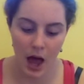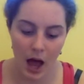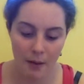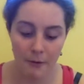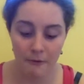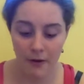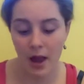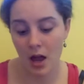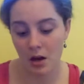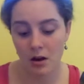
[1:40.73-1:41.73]
I'm a
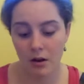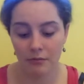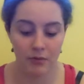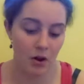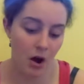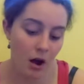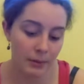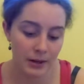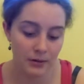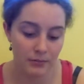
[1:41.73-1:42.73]
fan of the
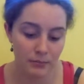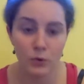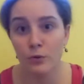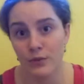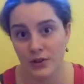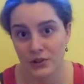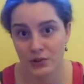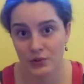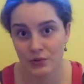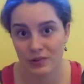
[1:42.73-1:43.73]
Hobbit
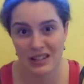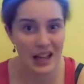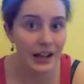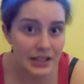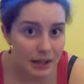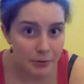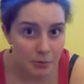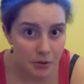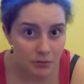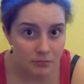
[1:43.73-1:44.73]
movies. Is that acceptable?